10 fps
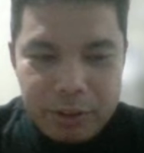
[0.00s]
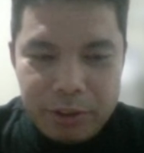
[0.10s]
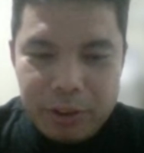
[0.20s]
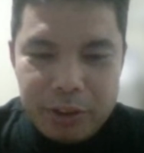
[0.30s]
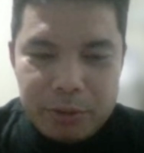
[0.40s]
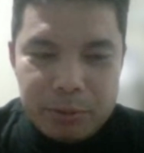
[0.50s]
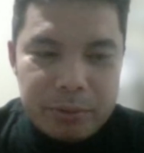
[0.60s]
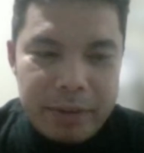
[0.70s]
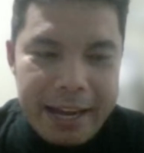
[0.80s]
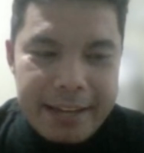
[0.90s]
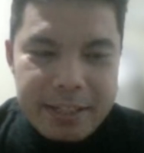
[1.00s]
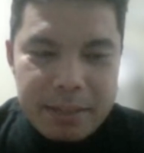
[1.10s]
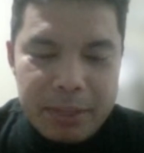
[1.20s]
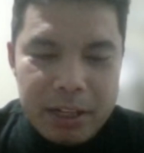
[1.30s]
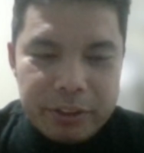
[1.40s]
you need to ask
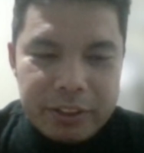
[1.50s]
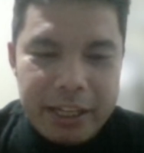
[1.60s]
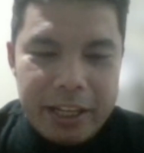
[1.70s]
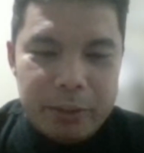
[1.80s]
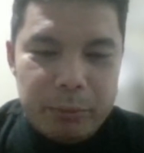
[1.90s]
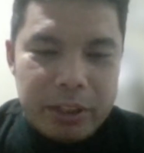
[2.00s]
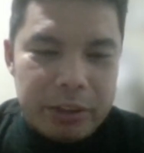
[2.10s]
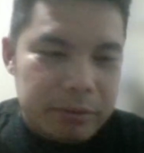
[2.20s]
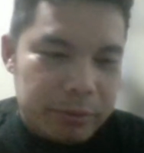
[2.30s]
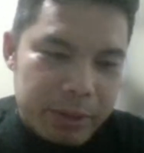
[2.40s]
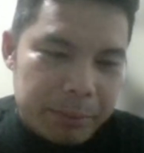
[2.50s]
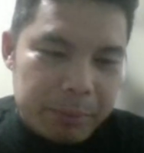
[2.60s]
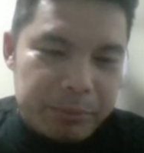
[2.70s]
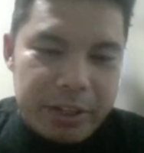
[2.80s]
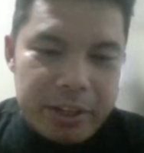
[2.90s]
about, and we can wrap
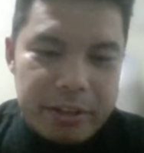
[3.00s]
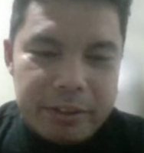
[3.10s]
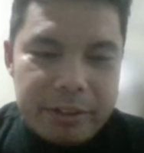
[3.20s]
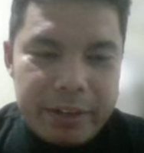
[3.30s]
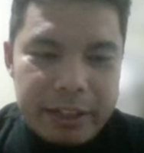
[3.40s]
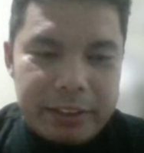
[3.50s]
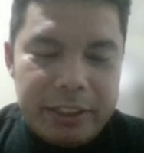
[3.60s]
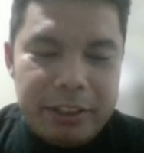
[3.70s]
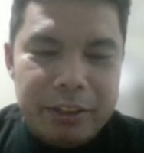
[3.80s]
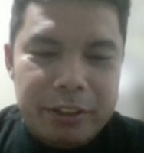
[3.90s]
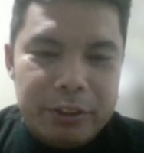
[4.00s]
up directly